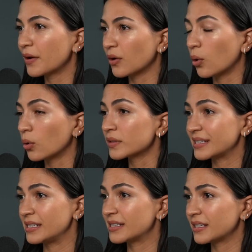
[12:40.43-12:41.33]
to be on a whole
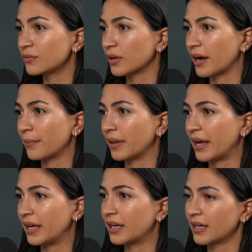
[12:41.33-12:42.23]
season where I'm
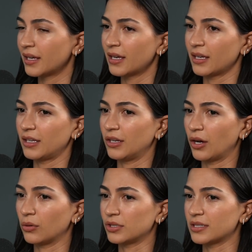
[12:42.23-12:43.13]
like,
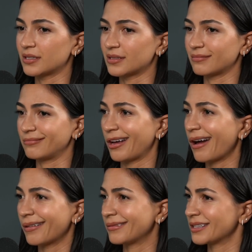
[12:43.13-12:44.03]
just
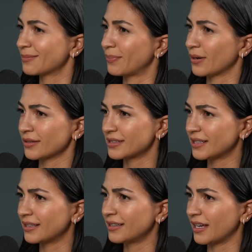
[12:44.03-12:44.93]
not this
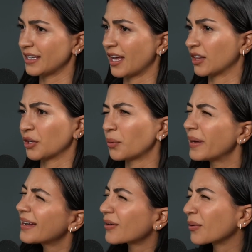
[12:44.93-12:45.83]
person a
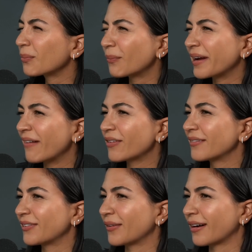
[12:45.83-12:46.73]
little bit or
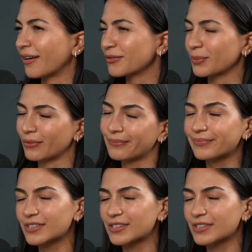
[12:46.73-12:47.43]
whatever and feel uncomfortable?